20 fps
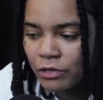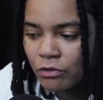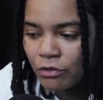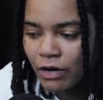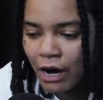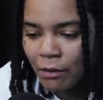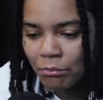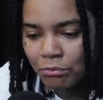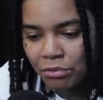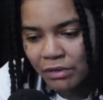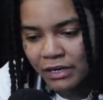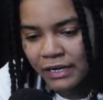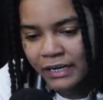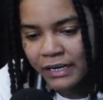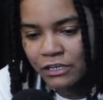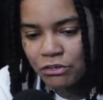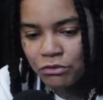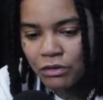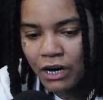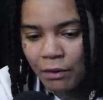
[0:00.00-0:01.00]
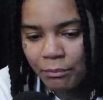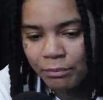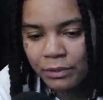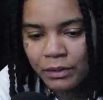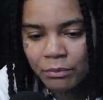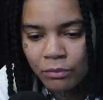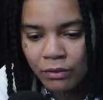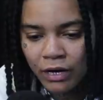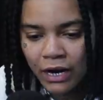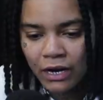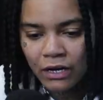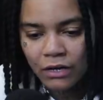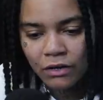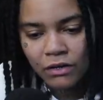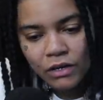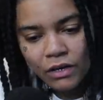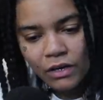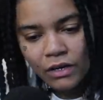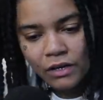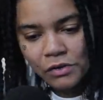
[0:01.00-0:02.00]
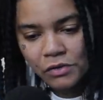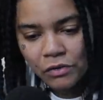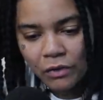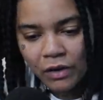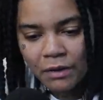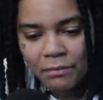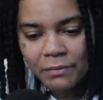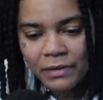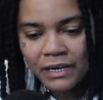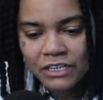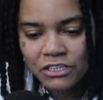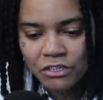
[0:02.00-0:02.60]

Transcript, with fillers: You got brands, you got people that, you know what I mean?